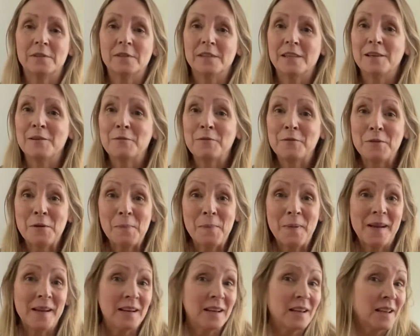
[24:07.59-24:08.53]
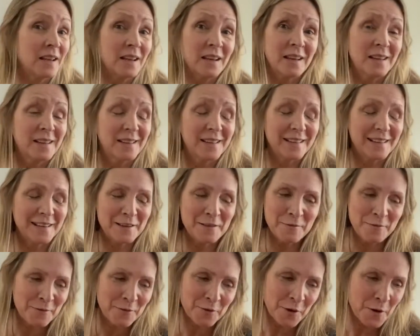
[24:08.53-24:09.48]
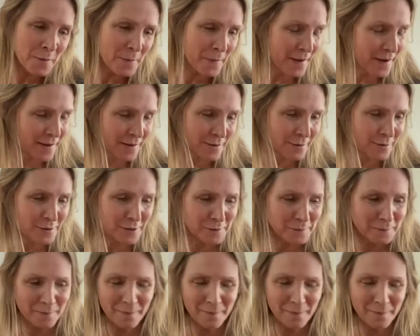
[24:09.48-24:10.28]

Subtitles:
In for a penny, in for a pound.